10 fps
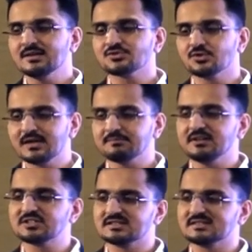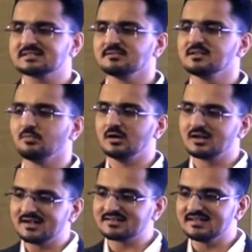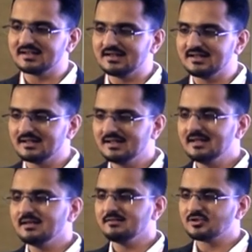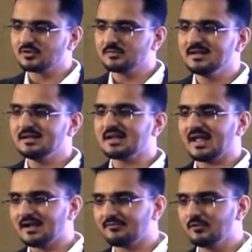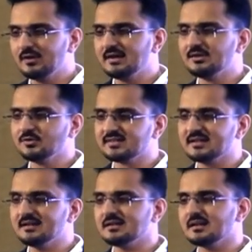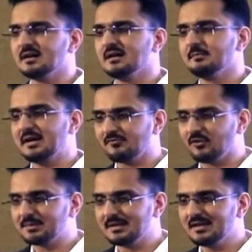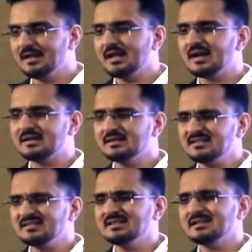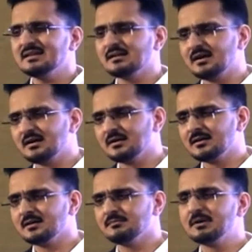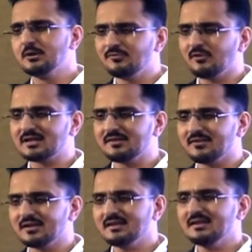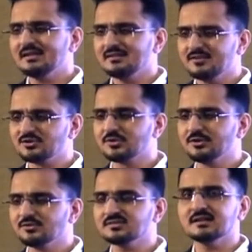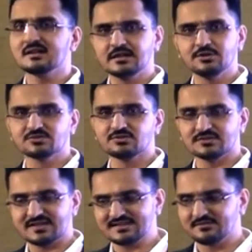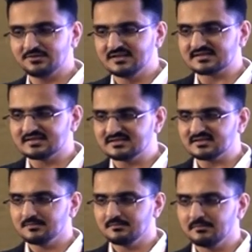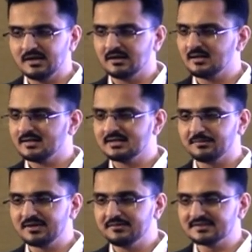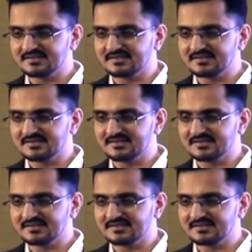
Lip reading: So in patients with moderate CKD, we should be careful in using metformin, and below 45 we should use reduced dose as we have discussed in the previous